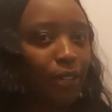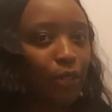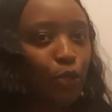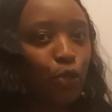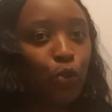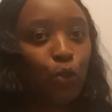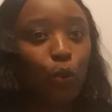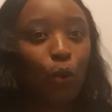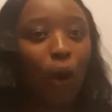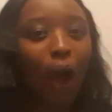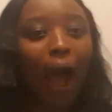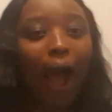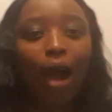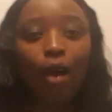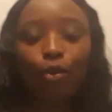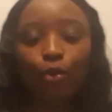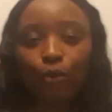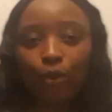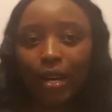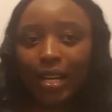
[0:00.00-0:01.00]
So
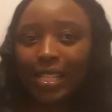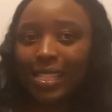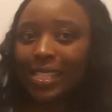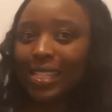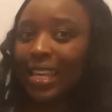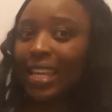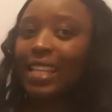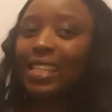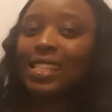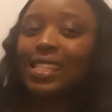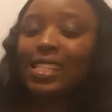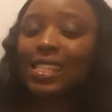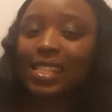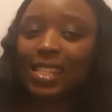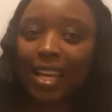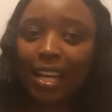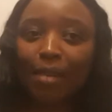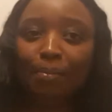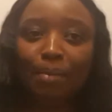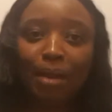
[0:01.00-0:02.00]
how do I say
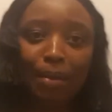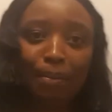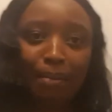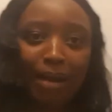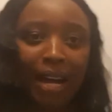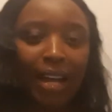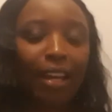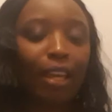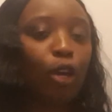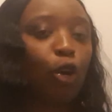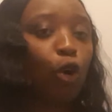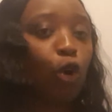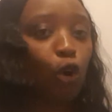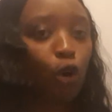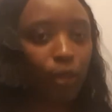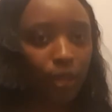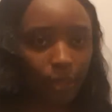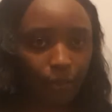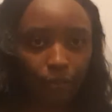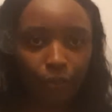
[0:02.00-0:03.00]
send me money
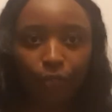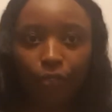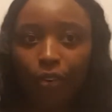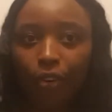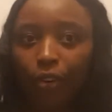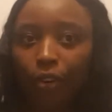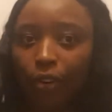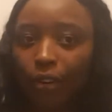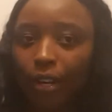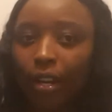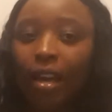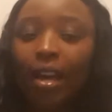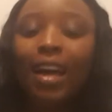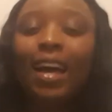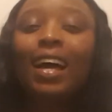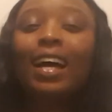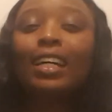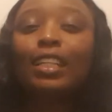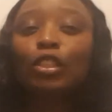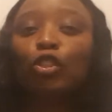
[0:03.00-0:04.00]
on the phone?
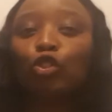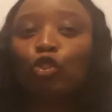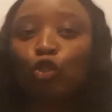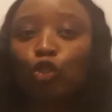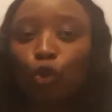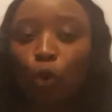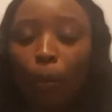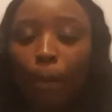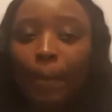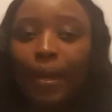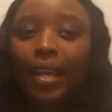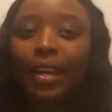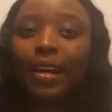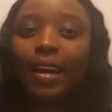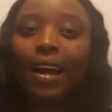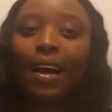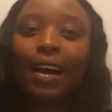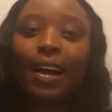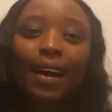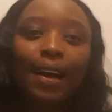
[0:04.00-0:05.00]

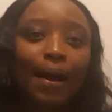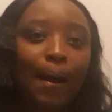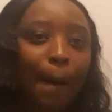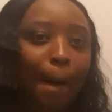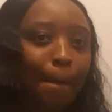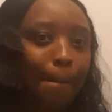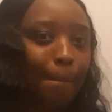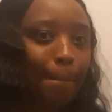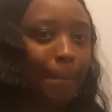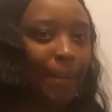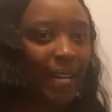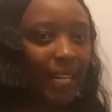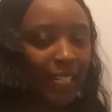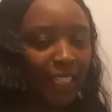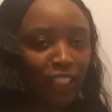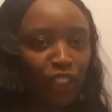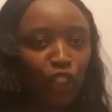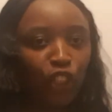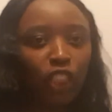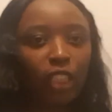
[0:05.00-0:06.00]
Domera
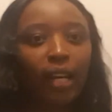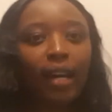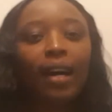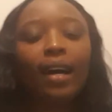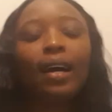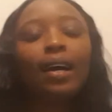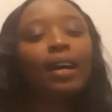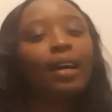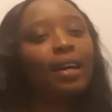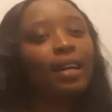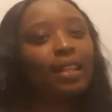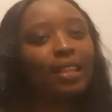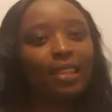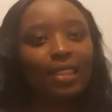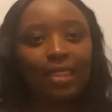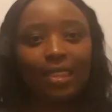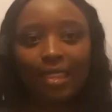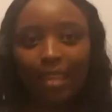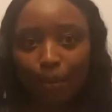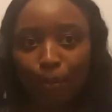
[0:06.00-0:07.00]
besha
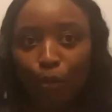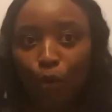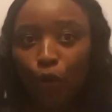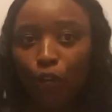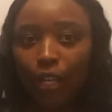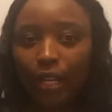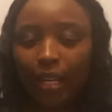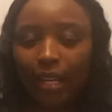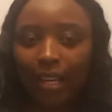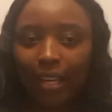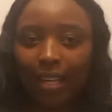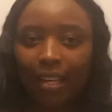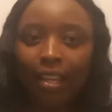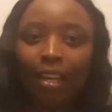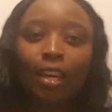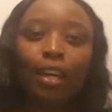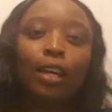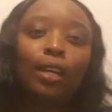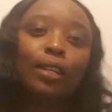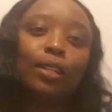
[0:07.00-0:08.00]
vimoine.
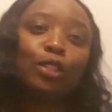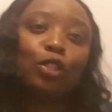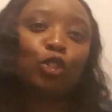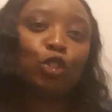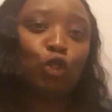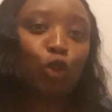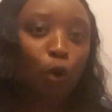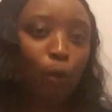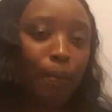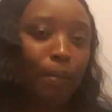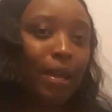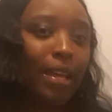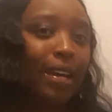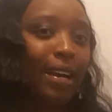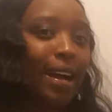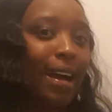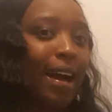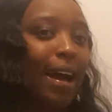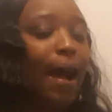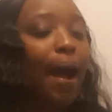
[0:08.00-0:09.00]

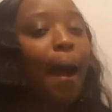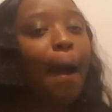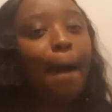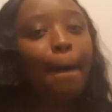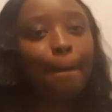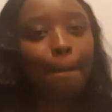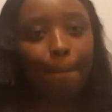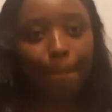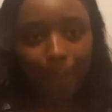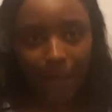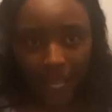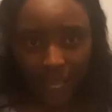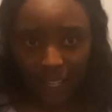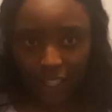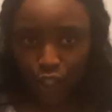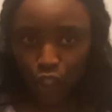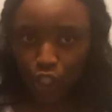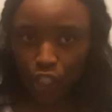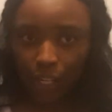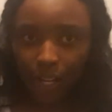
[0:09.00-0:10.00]
Domera
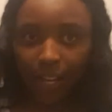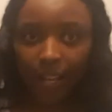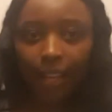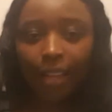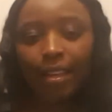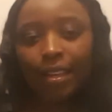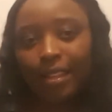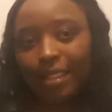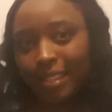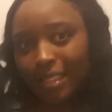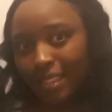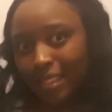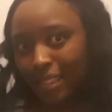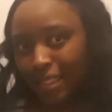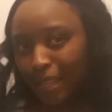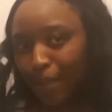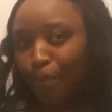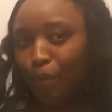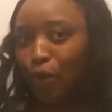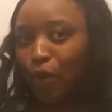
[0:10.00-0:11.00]
besha
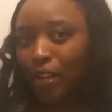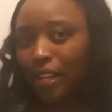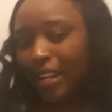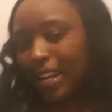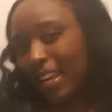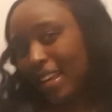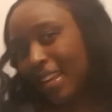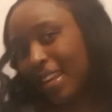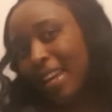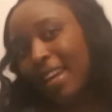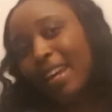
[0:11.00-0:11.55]
vimoine.